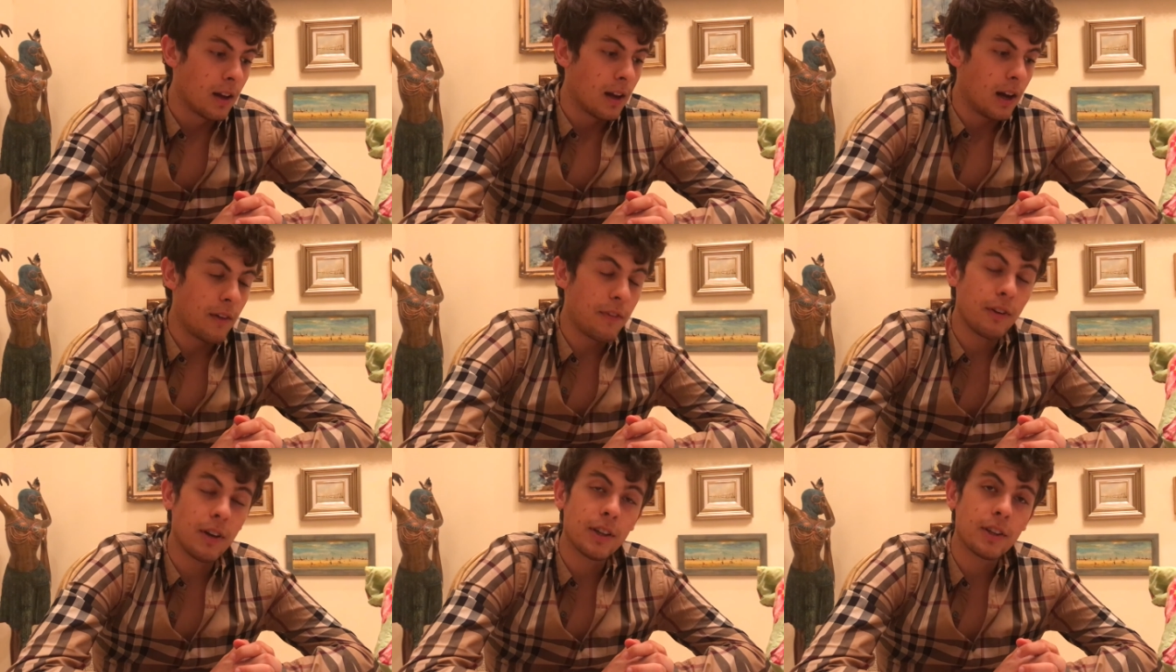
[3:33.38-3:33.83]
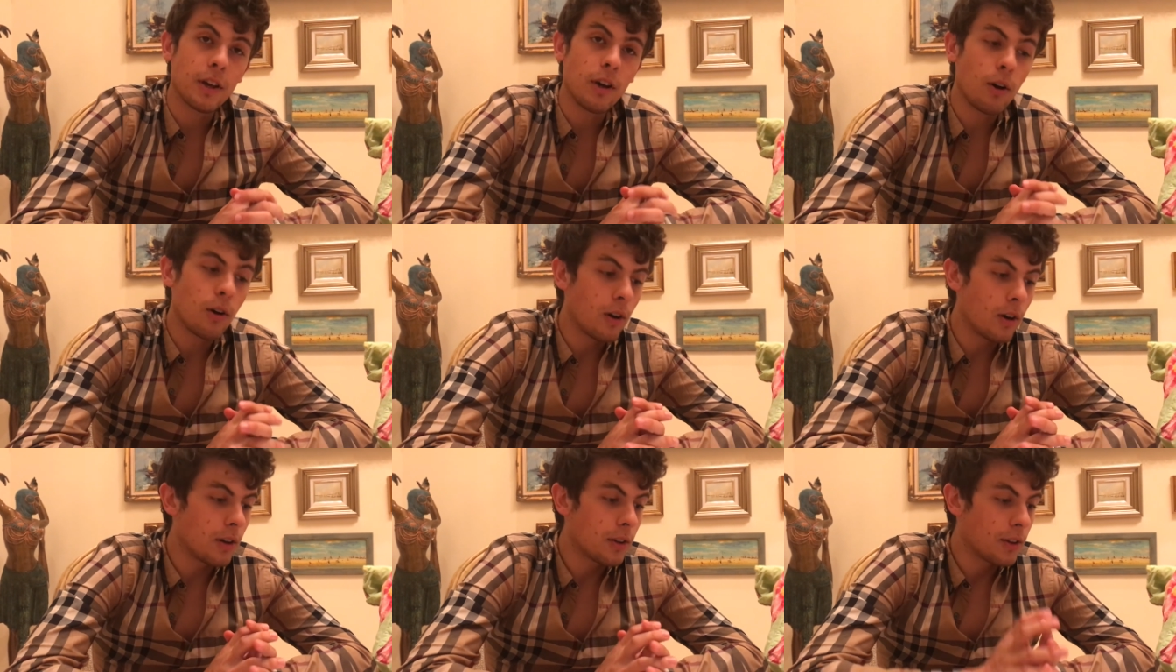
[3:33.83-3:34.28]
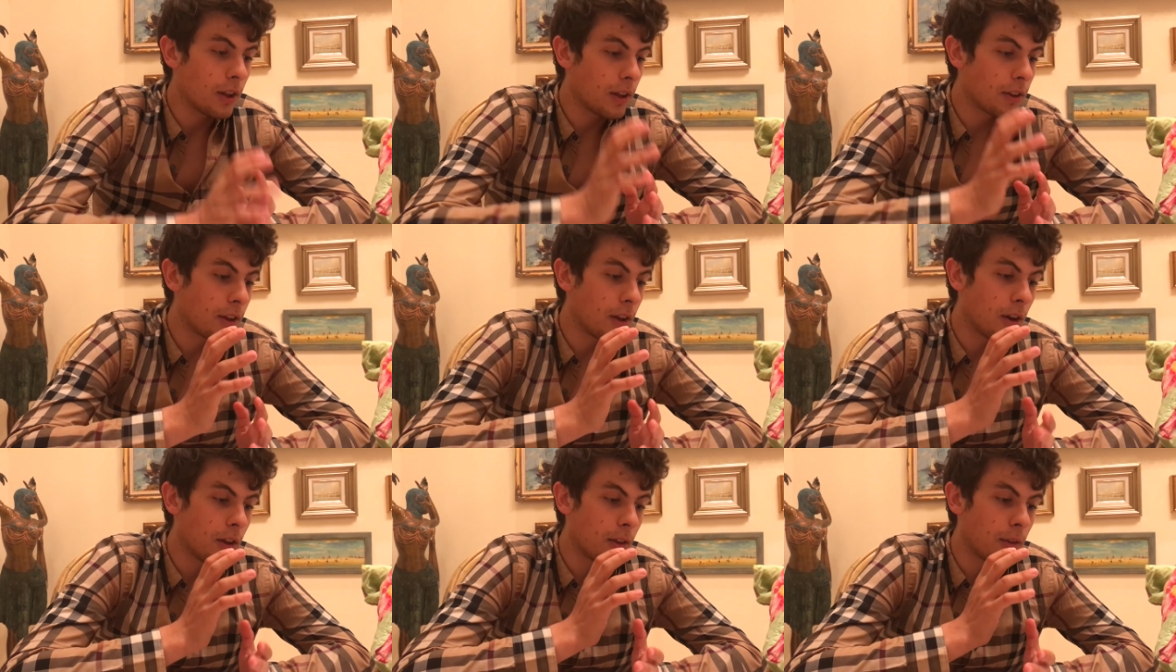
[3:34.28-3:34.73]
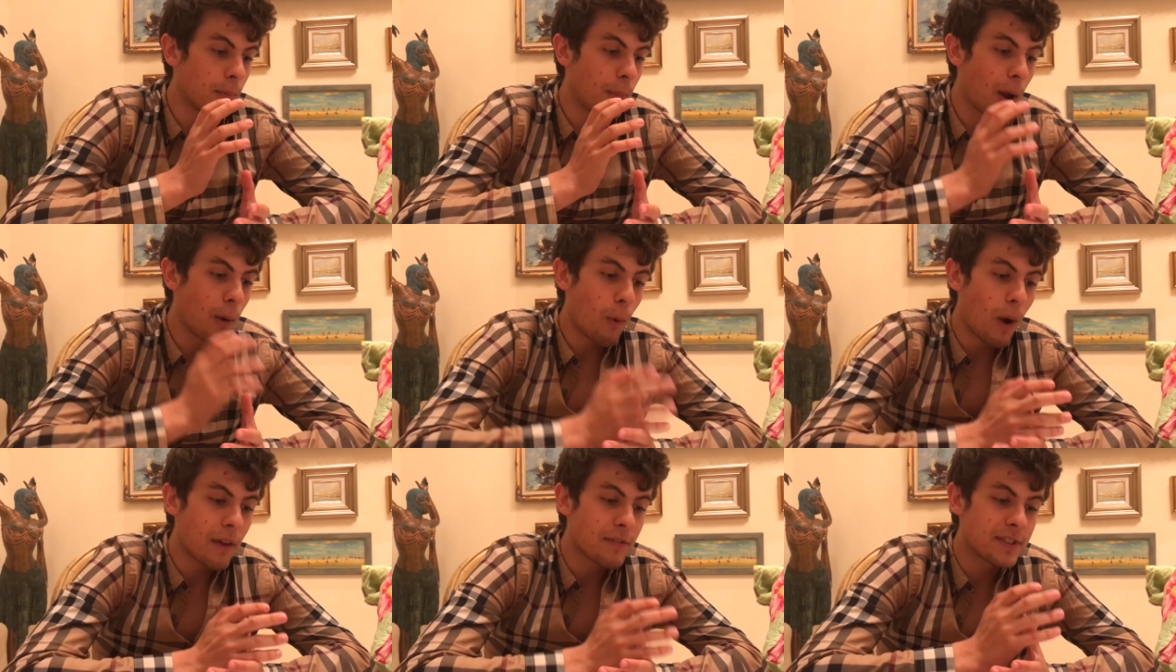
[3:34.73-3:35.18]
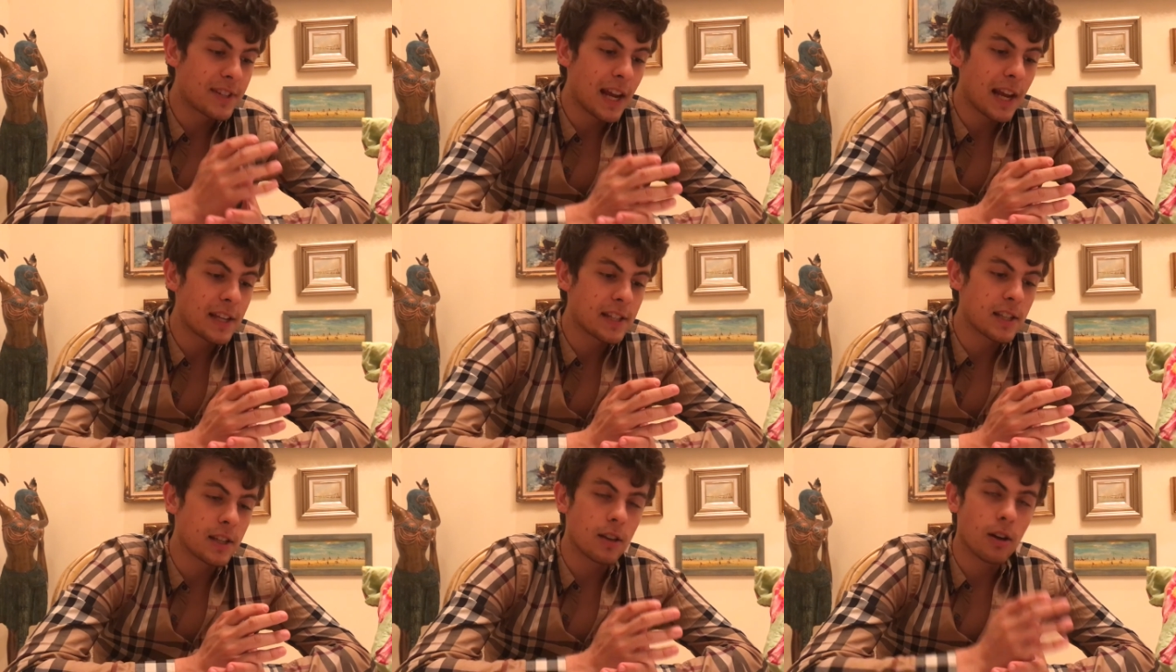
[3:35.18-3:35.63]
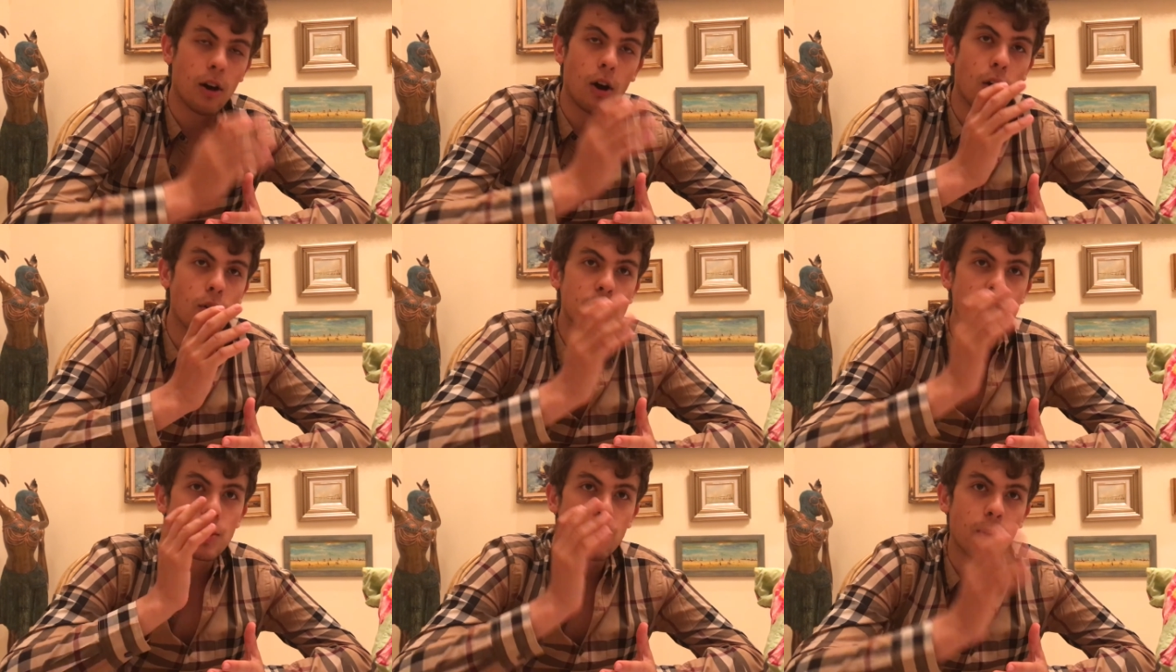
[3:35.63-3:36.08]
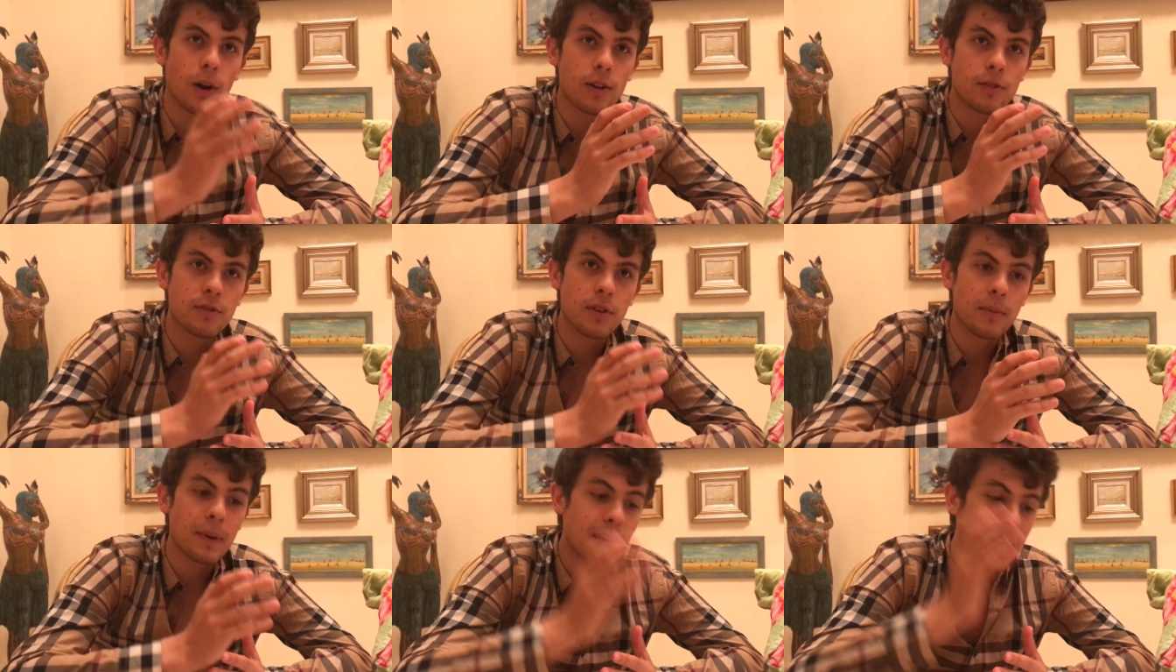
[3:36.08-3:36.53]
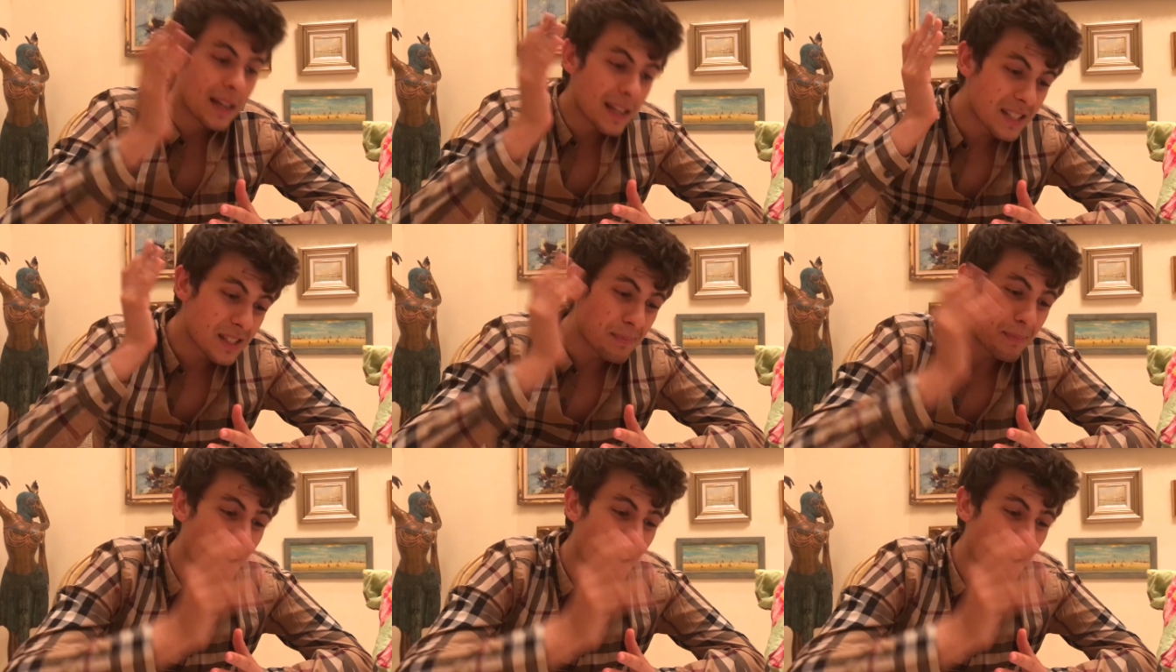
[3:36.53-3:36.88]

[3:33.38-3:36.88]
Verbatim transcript: I feel like the, that my wife Daisy, all she wants from me is